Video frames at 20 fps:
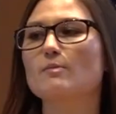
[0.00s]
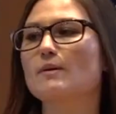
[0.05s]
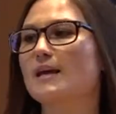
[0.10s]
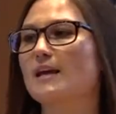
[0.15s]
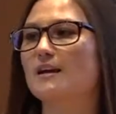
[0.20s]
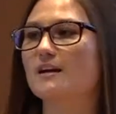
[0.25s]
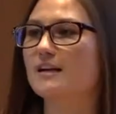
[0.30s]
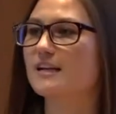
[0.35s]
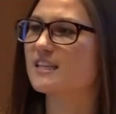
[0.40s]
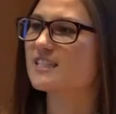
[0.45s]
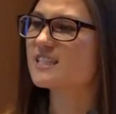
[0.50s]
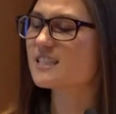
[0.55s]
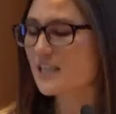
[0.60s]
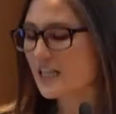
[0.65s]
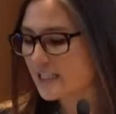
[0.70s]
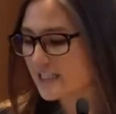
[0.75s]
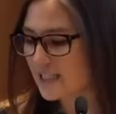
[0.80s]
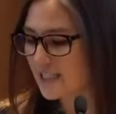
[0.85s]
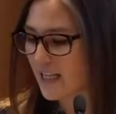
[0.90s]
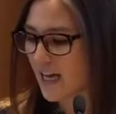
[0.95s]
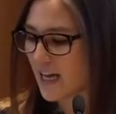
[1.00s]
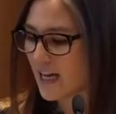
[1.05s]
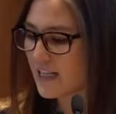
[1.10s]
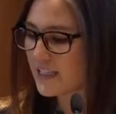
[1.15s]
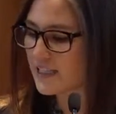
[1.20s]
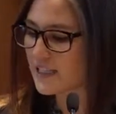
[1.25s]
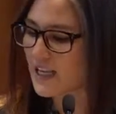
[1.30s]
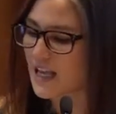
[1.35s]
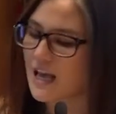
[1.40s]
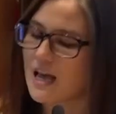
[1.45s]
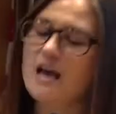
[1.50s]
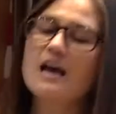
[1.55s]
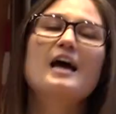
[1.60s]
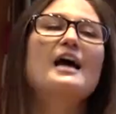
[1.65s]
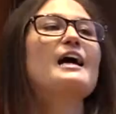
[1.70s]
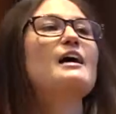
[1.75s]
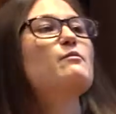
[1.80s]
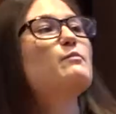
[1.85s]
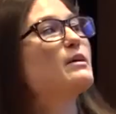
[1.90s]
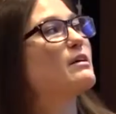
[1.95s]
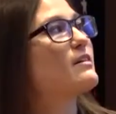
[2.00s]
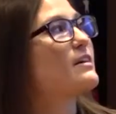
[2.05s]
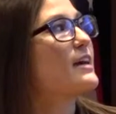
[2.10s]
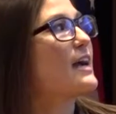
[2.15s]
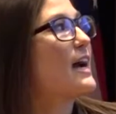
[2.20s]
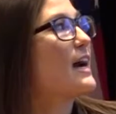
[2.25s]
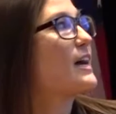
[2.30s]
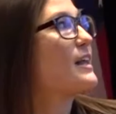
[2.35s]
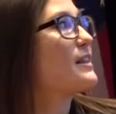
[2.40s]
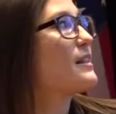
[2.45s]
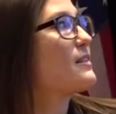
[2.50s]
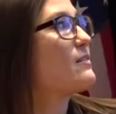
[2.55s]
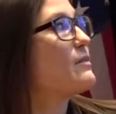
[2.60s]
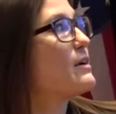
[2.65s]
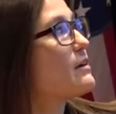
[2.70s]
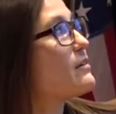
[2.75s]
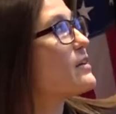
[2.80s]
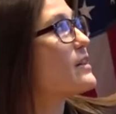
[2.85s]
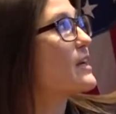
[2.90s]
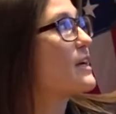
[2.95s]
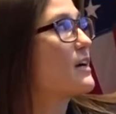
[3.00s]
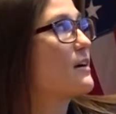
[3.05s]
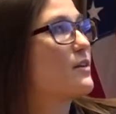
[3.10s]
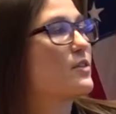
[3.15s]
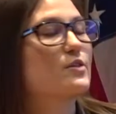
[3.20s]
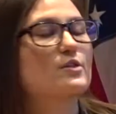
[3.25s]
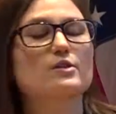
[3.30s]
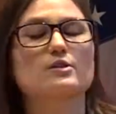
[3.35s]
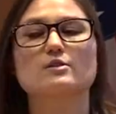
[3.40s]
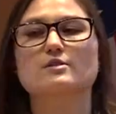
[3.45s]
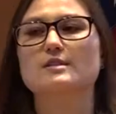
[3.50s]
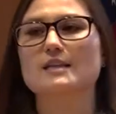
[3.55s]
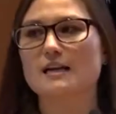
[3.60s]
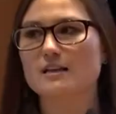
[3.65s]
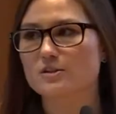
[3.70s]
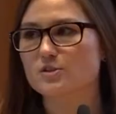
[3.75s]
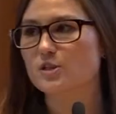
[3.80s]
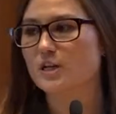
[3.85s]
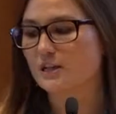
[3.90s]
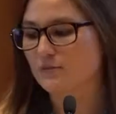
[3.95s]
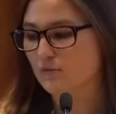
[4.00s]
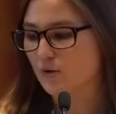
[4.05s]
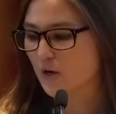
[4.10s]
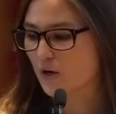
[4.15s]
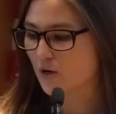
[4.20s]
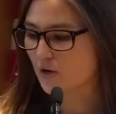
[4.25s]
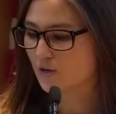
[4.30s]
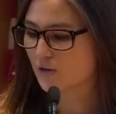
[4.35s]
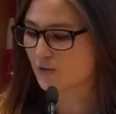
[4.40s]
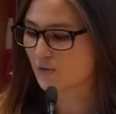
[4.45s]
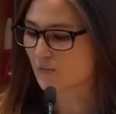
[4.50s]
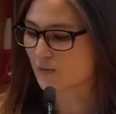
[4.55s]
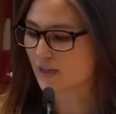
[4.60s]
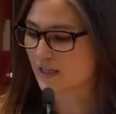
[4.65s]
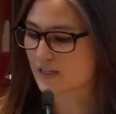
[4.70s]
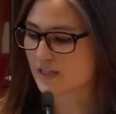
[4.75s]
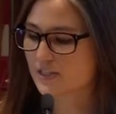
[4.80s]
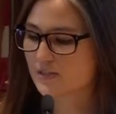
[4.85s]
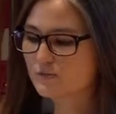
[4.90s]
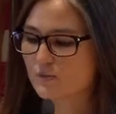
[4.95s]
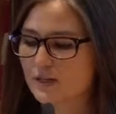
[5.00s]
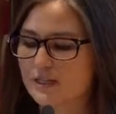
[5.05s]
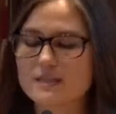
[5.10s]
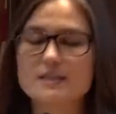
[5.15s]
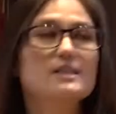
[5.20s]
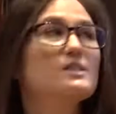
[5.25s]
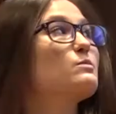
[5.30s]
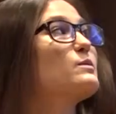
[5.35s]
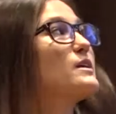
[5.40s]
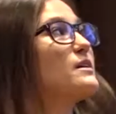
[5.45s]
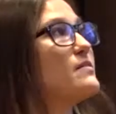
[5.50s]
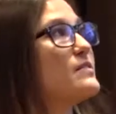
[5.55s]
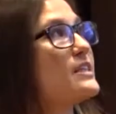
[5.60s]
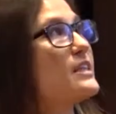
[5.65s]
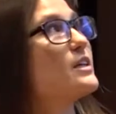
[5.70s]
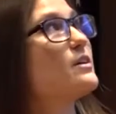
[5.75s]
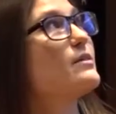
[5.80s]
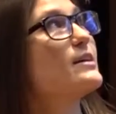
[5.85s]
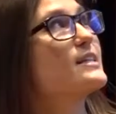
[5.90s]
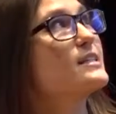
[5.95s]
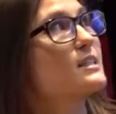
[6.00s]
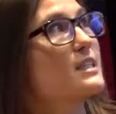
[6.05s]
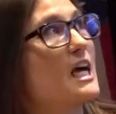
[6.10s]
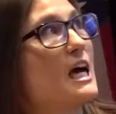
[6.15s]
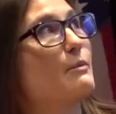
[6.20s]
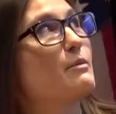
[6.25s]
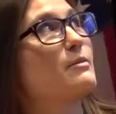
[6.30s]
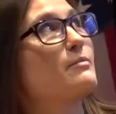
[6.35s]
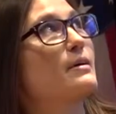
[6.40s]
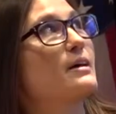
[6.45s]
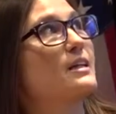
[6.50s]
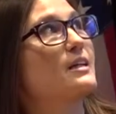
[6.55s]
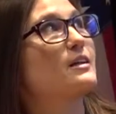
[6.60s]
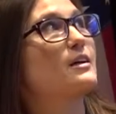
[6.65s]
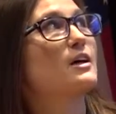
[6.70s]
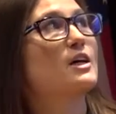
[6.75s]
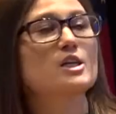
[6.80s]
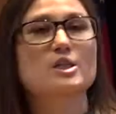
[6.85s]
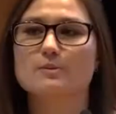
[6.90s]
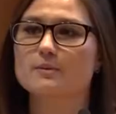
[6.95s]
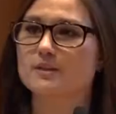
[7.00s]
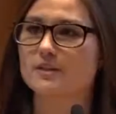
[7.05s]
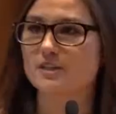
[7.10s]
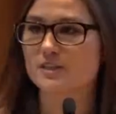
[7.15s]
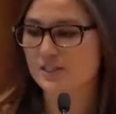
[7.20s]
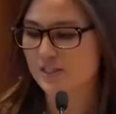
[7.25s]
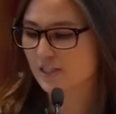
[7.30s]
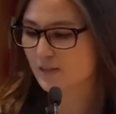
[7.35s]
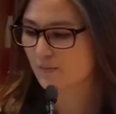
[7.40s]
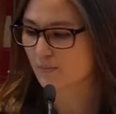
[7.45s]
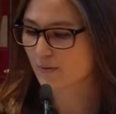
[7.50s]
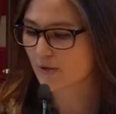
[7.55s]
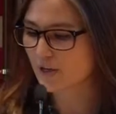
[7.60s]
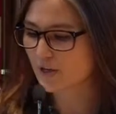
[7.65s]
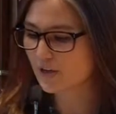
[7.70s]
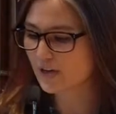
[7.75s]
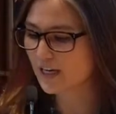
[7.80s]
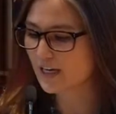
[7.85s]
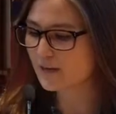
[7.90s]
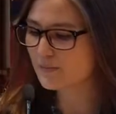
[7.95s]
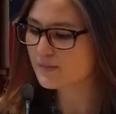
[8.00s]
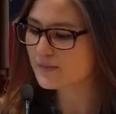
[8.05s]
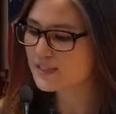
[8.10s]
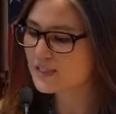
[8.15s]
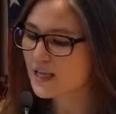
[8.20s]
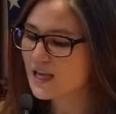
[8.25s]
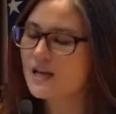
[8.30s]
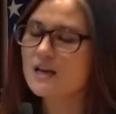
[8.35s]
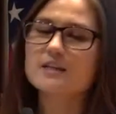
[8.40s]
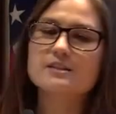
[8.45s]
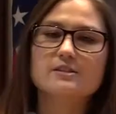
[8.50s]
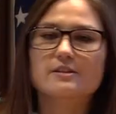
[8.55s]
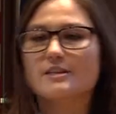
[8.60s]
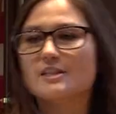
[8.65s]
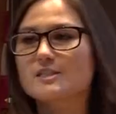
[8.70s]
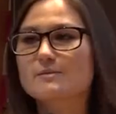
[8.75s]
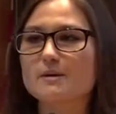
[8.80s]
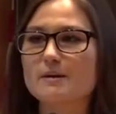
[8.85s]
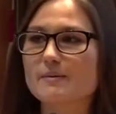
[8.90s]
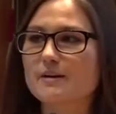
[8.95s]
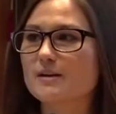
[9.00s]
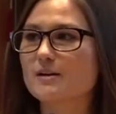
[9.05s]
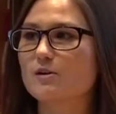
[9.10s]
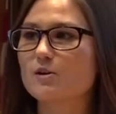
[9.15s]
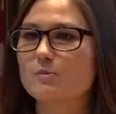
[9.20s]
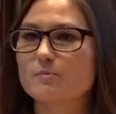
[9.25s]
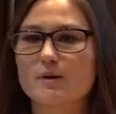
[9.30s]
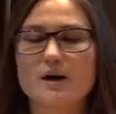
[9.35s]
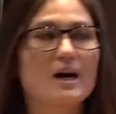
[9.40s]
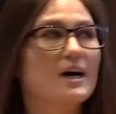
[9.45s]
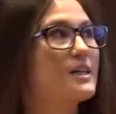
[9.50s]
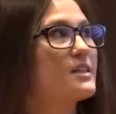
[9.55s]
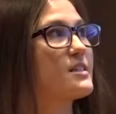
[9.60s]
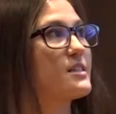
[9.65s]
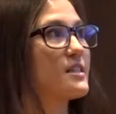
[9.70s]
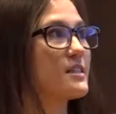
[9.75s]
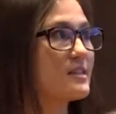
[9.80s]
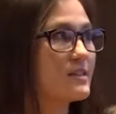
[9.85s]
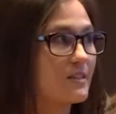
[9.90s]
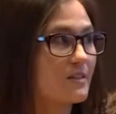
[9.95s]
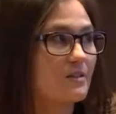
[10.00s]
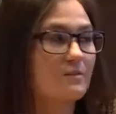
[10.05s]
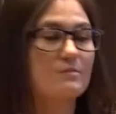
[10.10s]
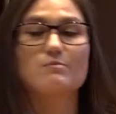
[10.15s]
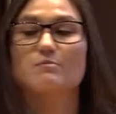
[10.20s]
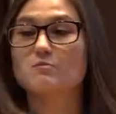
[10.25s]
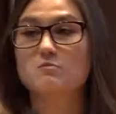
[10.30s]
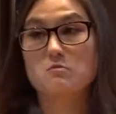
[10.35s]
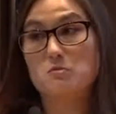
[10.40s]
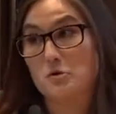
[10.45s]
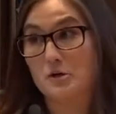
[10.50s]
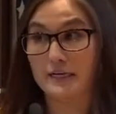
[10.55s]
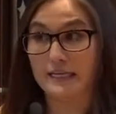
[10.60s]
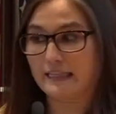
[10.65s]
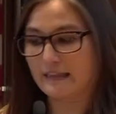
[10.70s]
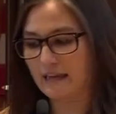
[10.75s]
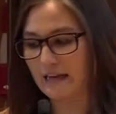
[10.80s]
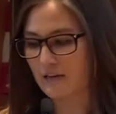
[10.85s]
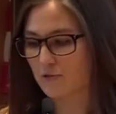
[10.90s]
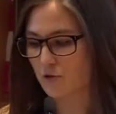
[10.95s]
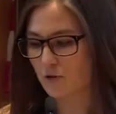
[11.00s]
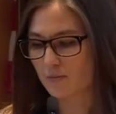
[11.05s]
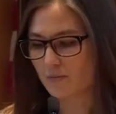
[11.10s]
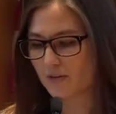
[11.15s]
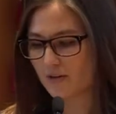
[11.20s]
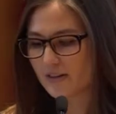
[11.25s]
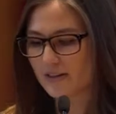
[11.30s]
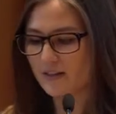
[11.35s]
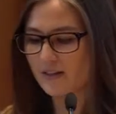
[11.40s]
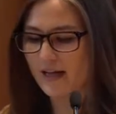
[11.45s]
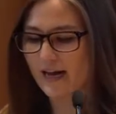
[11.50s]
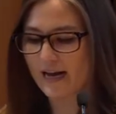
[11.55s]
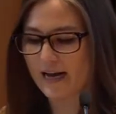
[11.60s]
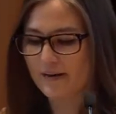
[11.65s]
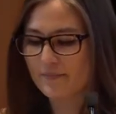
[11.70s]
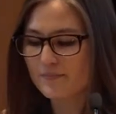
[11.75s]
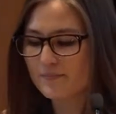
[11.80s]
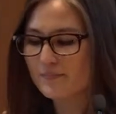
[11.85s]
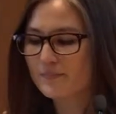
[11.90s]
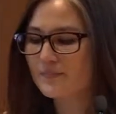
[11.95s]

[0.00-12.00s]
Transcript: Bay Area sunset. And we were there through Cyclotron Road, which is one of DOE's lab-embedded entrepreneurship programs. So here's me and my old boss just, working like normal in the lab.